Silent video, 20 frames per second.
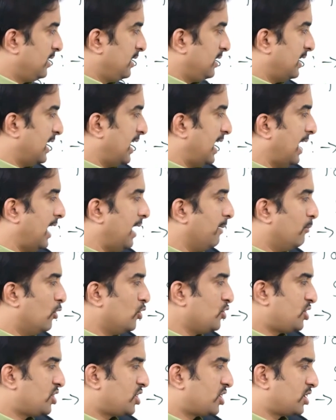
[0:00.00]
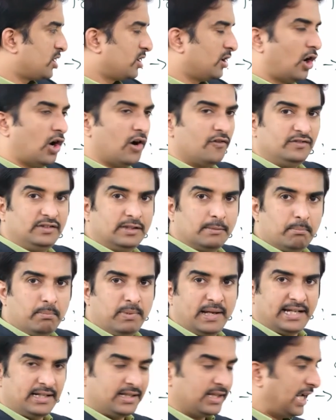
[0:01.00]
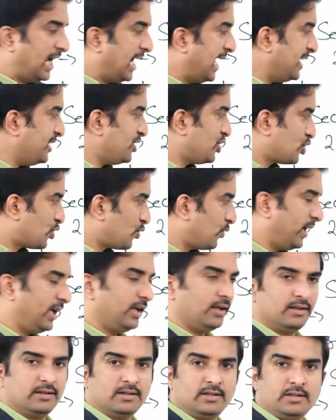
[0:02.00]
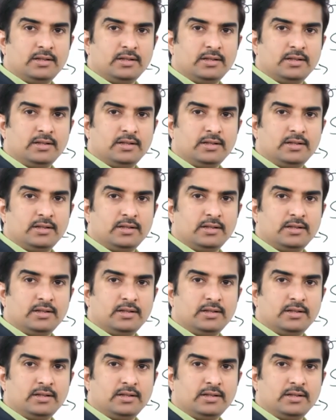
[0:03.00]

the amount of the blood entering